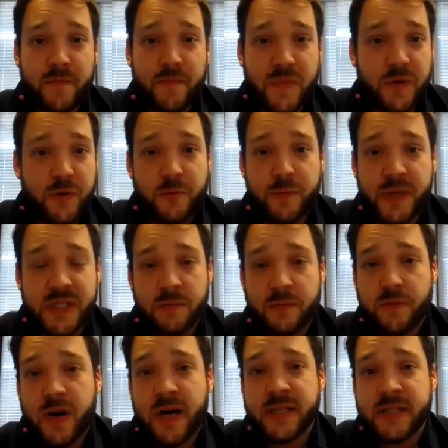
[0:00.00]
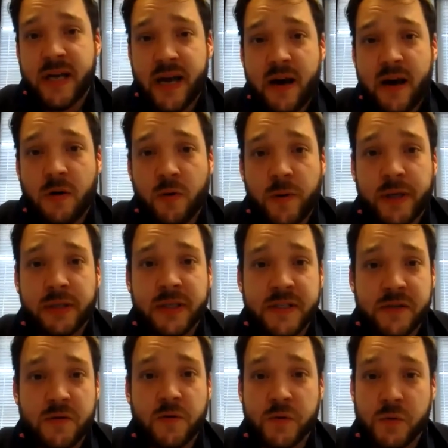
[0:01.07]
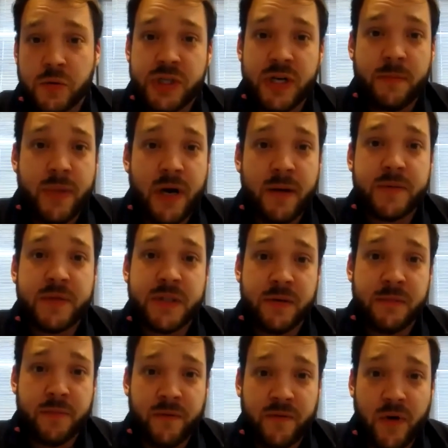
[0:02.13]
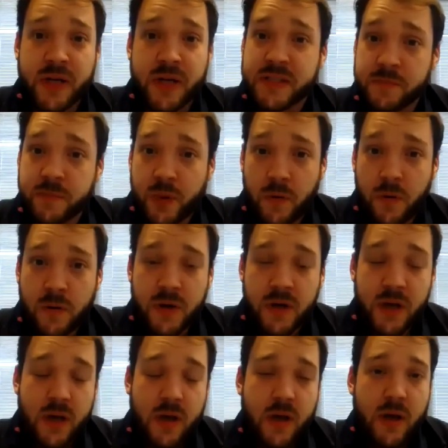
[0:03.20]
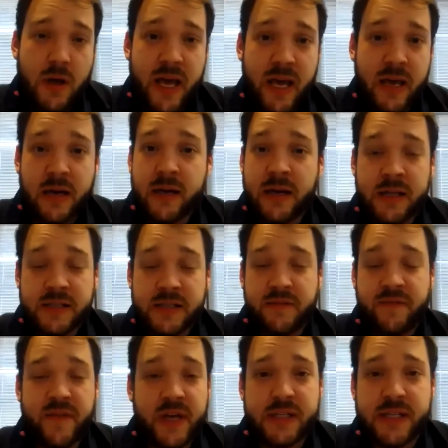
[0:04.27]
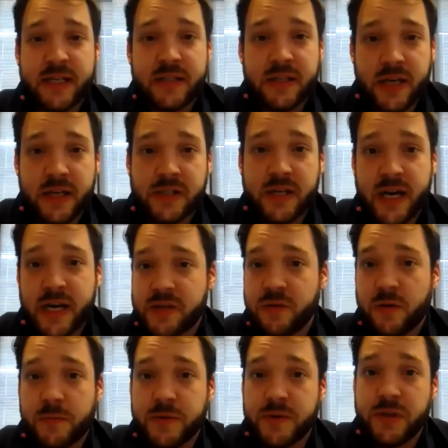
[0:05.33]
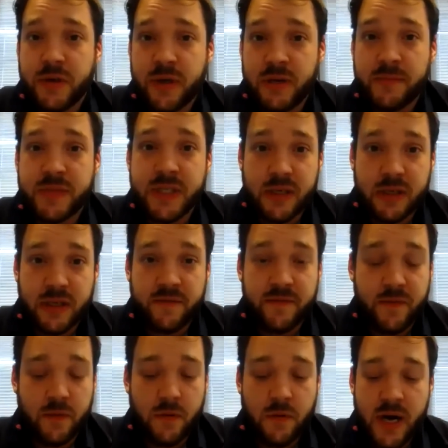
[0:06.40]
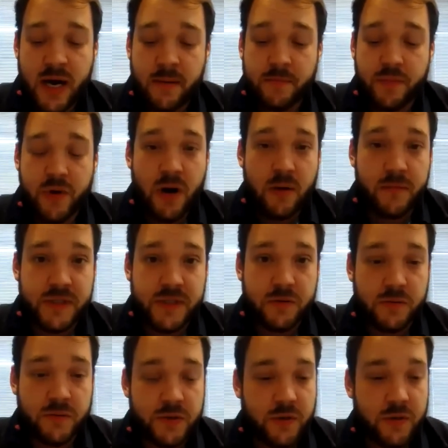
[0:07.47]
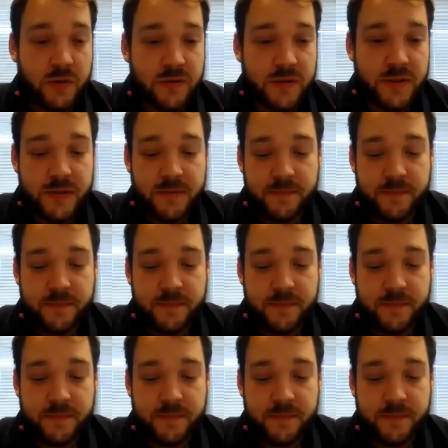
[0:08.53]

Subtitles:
You'd be surprised at how quickly schools will jump up to provide support, and it is a fantastic educational opportunity, particularly for primary school students.